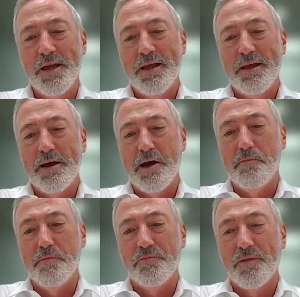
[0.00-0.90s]

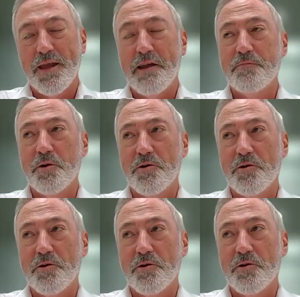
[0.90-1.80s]
and have
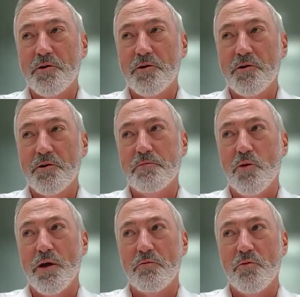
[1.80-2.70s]
progressed to
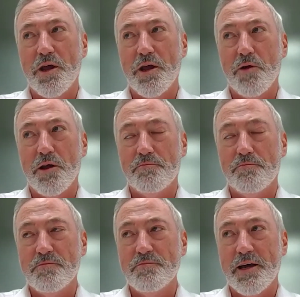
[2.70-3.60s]
the point where we're